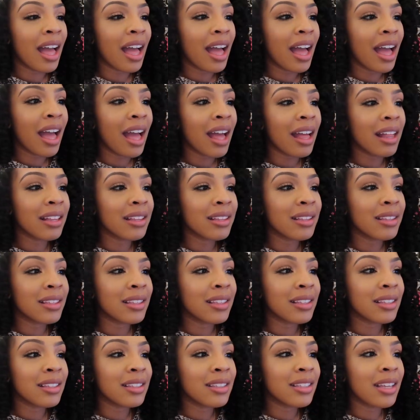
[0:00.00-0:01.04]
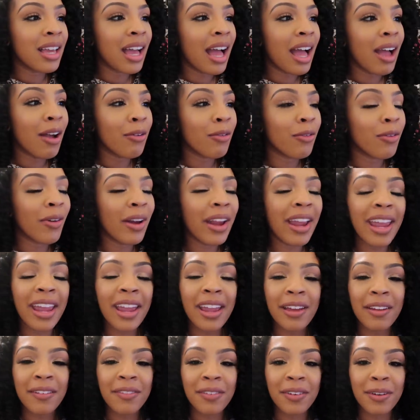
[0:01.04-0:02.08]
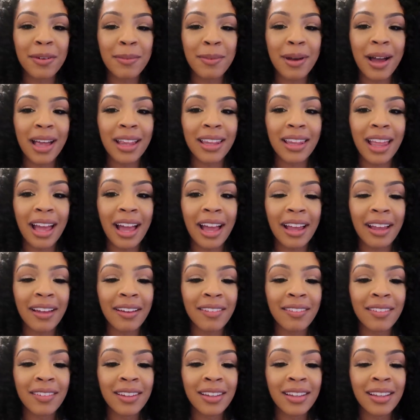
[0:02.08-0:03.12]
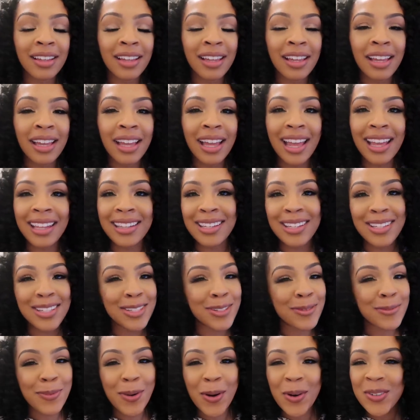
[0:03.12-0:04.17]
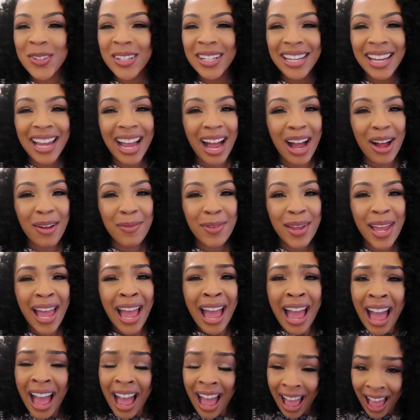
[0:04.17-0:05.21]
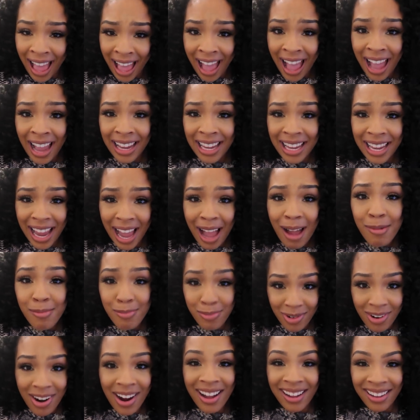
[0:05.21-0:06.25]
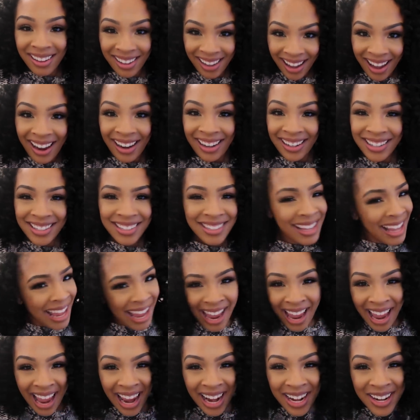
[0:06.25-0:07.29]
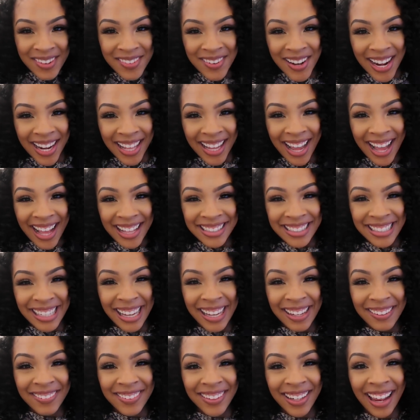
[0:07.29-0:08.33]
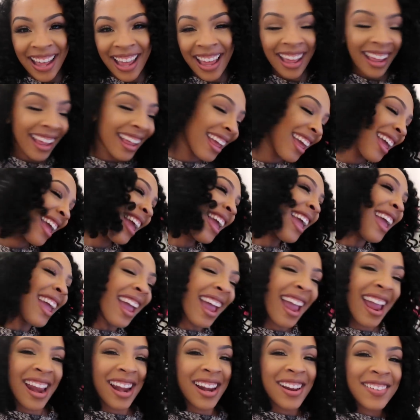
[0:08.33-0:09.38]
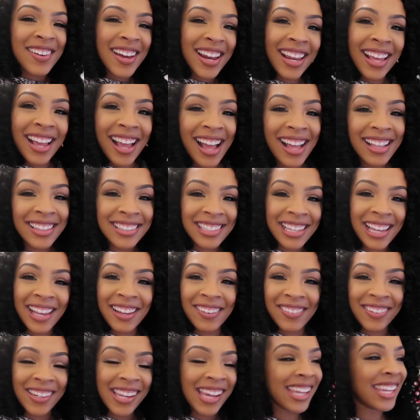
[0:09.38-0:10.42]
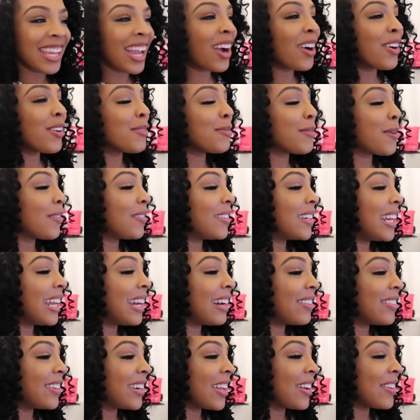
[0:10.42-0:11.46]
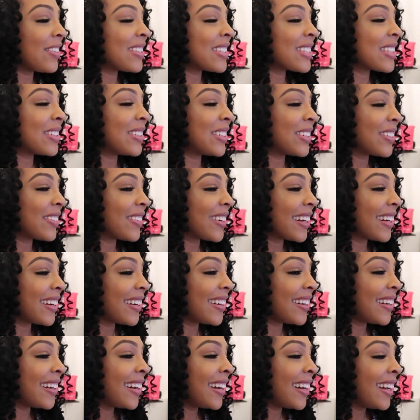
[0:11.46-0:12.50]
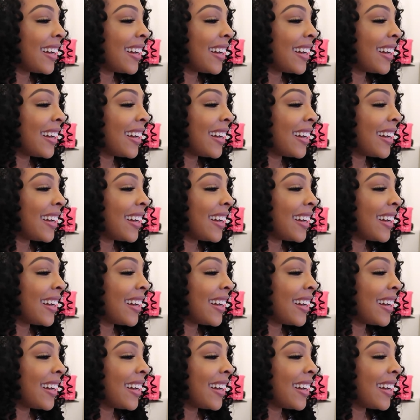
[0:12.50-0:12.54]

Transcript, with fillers: I I ran for my life, and the smoke got me. I got bronchitis. Ain't nobody got time for that. Ain't nobody got time for that. Y'all remember that when that was going around?